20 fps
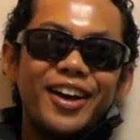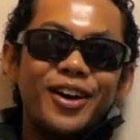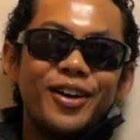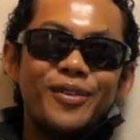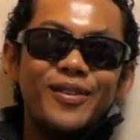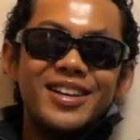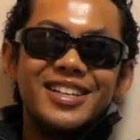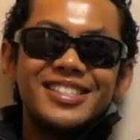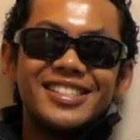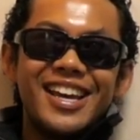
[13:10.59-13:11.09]
I
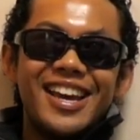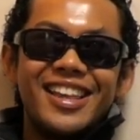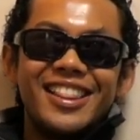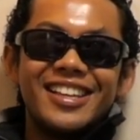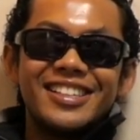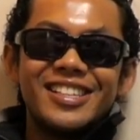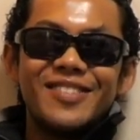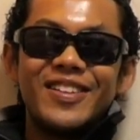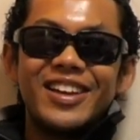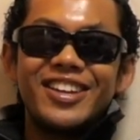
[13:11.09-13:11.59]
always
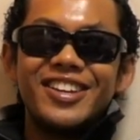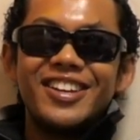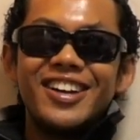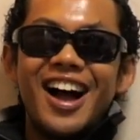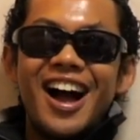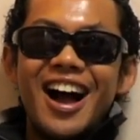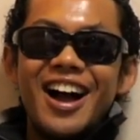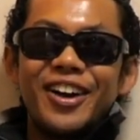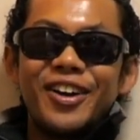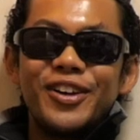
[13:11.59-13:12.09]
say this. I'm like,
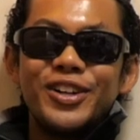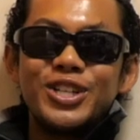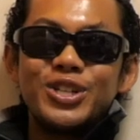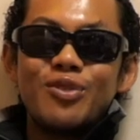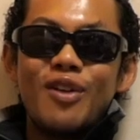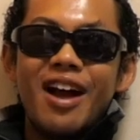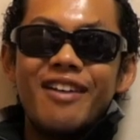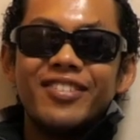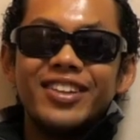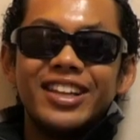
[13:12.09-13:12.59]
you can't
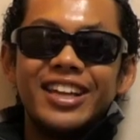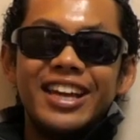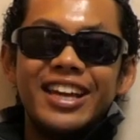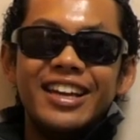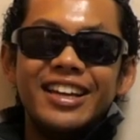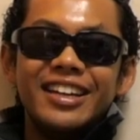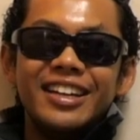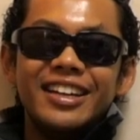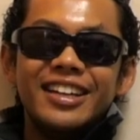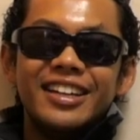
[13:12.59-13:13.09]
go
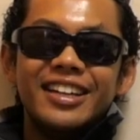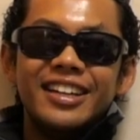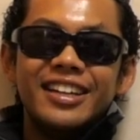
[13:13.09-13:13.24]
traveling